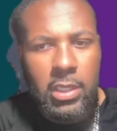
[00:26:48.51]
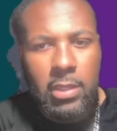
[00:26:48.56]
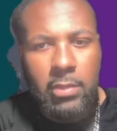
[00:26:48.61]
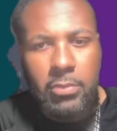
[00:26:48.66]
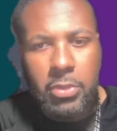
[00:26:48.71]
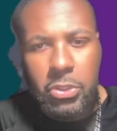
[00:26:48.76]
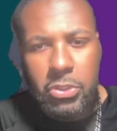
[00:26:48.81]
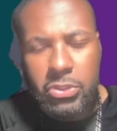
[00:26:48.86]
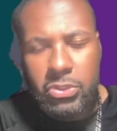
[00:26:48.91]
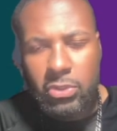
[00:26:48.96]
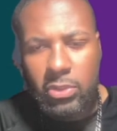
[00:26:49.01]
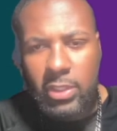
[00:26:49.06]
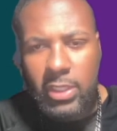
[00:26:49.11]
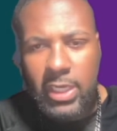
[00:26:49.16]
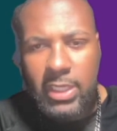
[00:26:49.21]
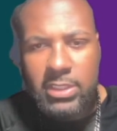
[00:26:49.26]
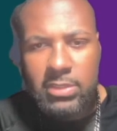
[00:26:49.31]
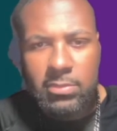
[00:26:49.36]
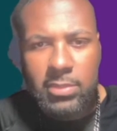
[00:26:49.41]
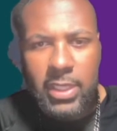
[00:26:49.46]
Minnesota
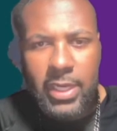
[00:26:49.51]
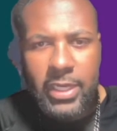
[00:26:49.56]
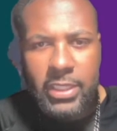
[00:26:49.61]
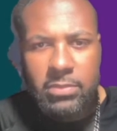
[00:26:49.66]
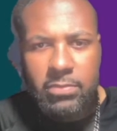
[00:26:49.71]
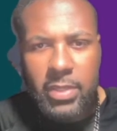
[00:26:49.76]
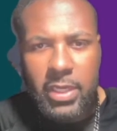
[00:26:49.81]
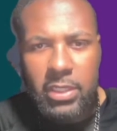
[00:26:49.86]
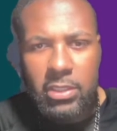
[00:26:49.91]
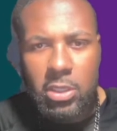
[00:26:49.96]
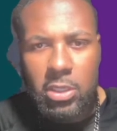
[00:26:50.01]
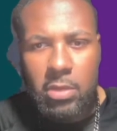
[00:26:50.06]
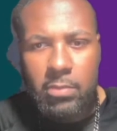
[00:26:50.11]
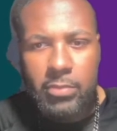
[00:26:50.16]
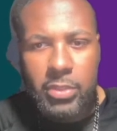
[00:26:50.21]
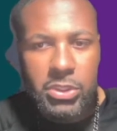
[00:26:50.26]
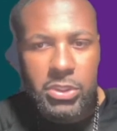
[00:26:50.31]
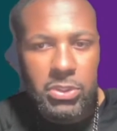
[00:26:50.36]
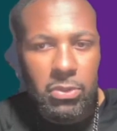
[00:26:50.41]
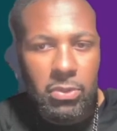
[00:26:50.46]
got some guys banged up.
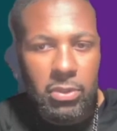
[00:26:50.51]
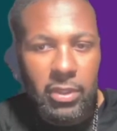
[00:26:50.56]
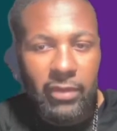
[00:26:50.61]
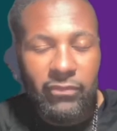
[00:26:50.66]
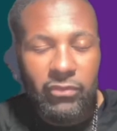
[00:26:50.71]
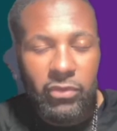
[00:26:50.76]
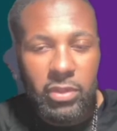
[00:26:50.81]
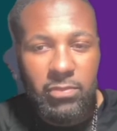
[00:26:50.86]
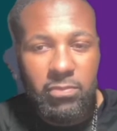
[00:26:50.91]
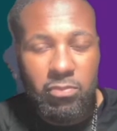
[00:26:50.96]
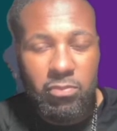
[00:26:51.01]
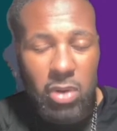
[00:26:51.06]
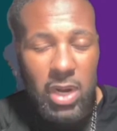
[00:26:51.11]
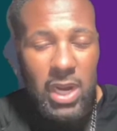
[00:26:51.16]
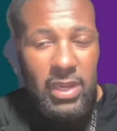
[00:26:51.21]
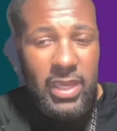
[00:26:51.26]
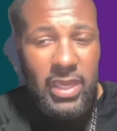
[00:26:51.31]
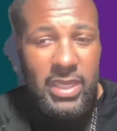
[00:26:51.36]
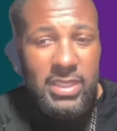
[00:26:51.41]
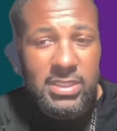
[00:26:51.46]
Minnesota definitely
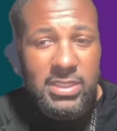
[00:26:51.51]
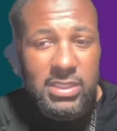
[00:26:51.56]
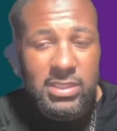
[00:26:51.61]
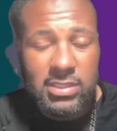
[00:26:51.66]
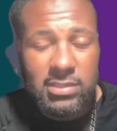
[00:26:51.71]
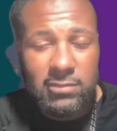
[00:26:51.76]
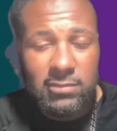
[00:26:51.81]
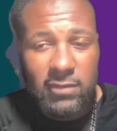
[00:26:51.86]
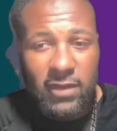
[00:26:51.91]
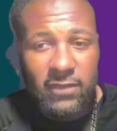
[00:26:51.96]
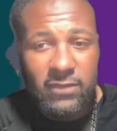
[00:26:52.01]
probably has this